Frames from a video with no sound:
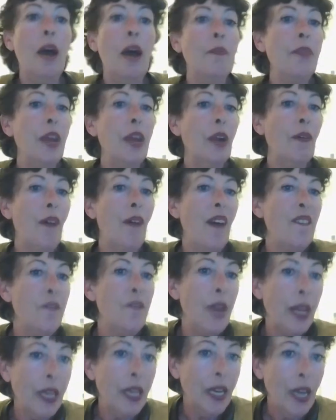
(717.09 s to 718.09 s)
I'm there on
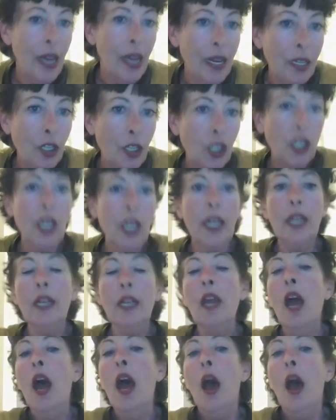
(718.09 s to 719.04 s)
vacation.